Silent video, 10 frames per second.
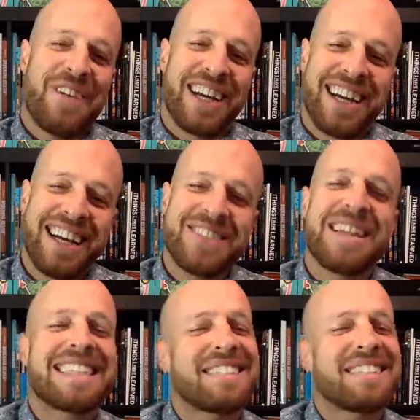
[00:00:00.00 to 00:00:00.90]
you're going to do
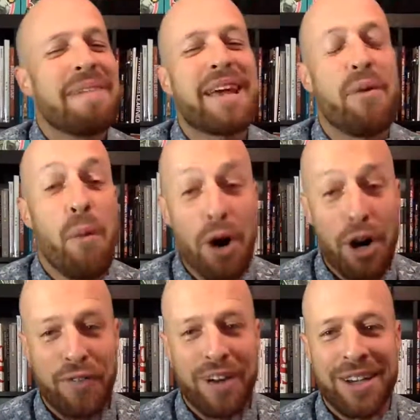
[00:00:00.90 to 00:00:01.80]
that, just make it
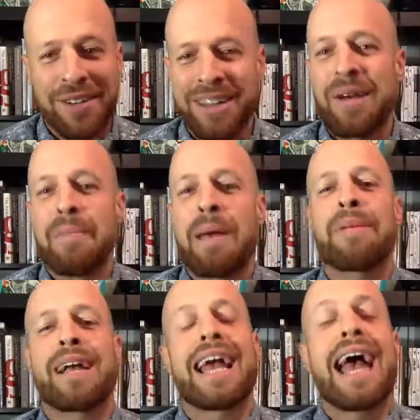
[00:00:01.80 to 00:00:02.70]
work for you. You know, maybe
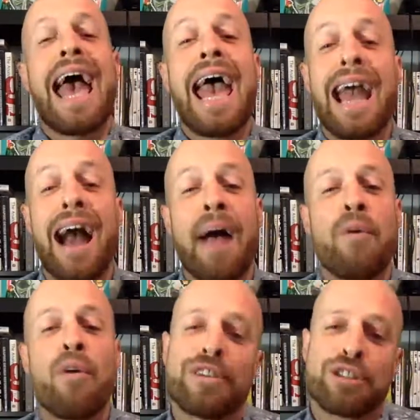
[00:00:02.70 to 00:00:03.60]
like, hey, I'm
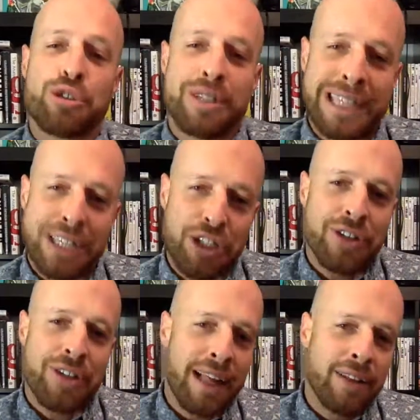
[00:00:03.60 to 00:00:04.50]
more of a
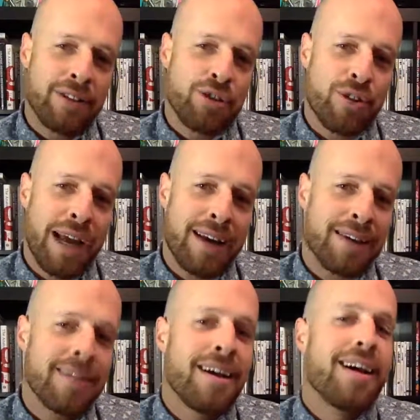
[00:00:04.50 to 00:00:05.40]
traditional
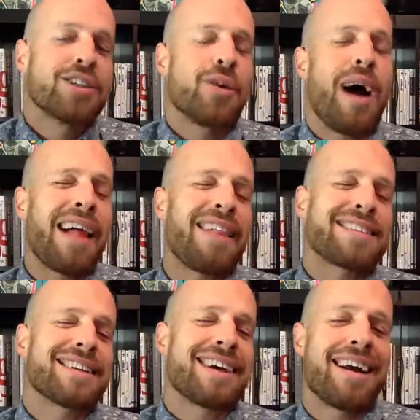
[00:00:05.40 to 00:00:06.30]
illustrator, so I like
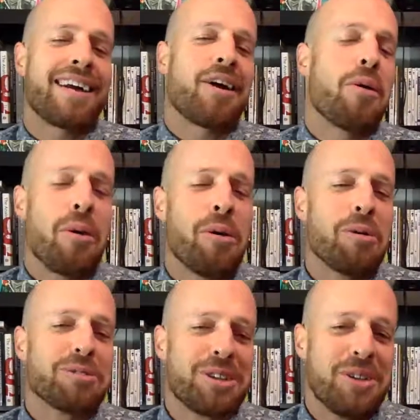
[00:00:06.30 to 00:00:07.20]
to kind of go
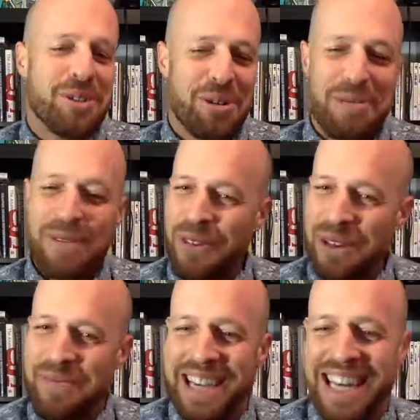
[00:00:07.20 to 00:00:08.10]
old school before
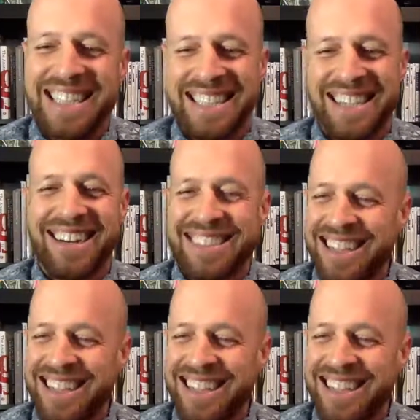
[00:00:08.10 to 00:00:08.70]
the meeting starts.